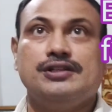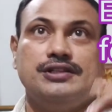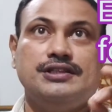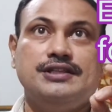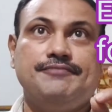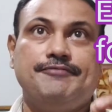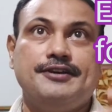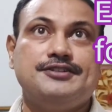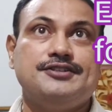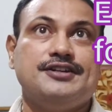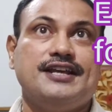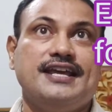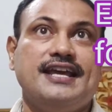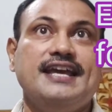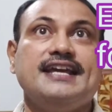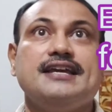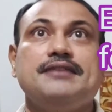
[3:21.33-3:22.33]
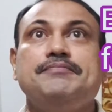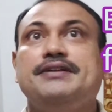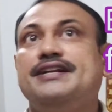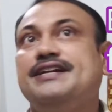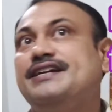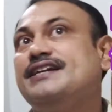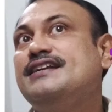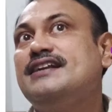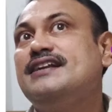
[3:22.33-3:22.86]
the phasor A can be
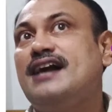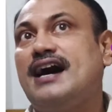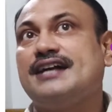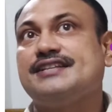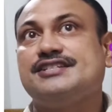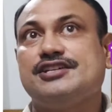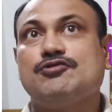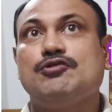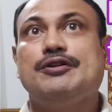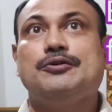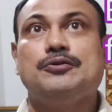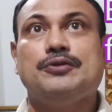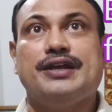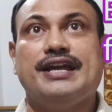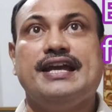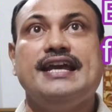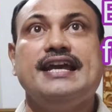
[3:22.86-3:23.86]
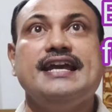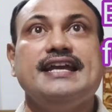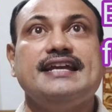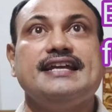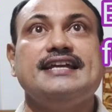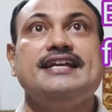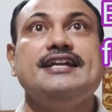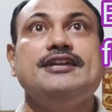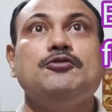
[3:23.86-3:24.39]
written as equal to A
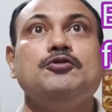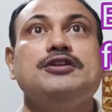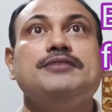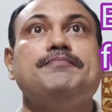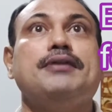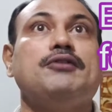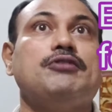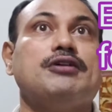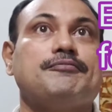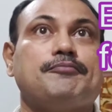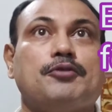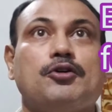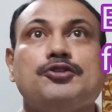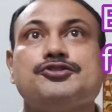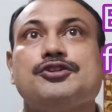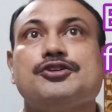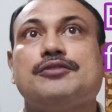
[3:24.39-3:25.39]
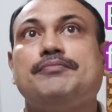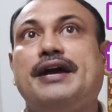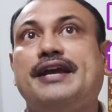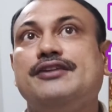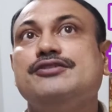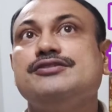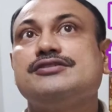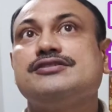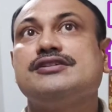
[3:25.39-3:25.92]
e to the power plus or
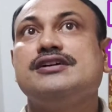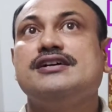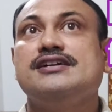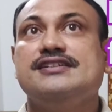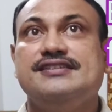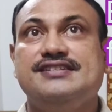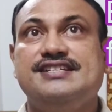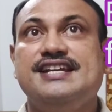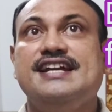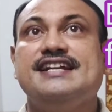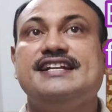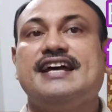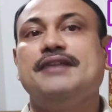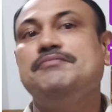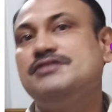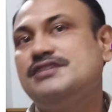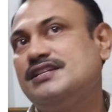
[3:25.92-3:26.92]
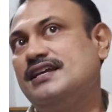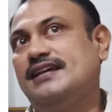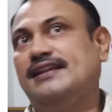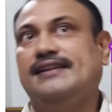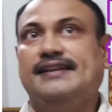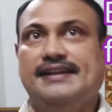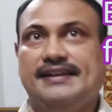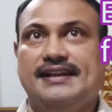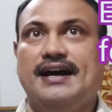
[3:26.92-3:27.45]
minus j times
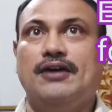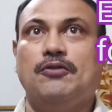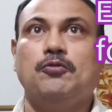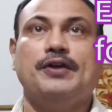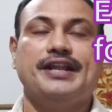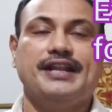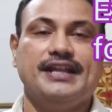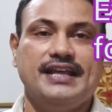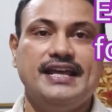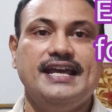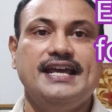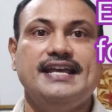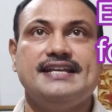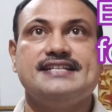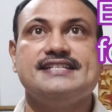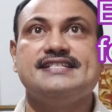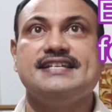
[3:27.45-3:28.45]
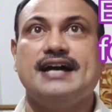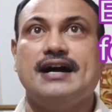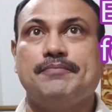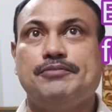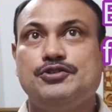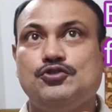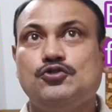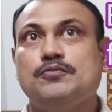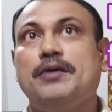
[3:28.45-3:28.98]
theta, where A is the
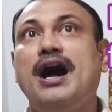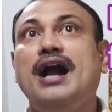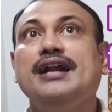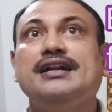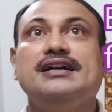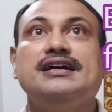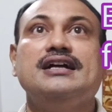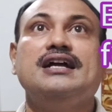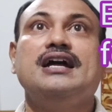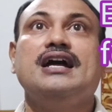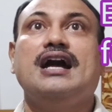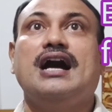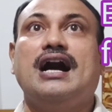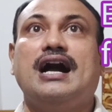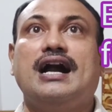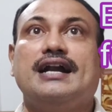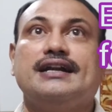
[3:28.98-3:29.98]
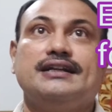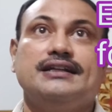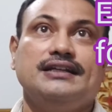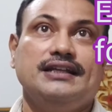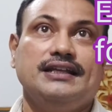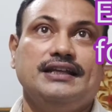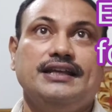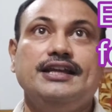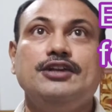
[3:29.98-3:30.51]
amplitude part and
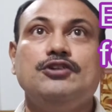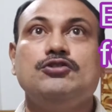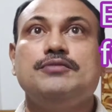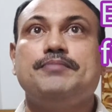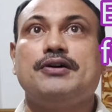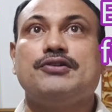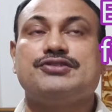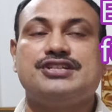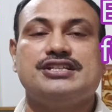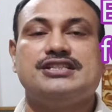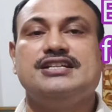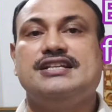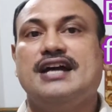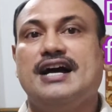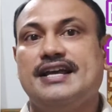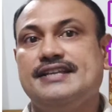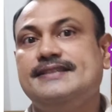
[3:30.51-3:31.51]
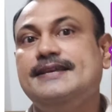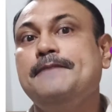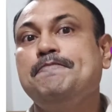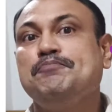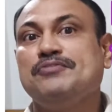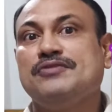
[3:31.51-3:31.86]
e to the power j theta is the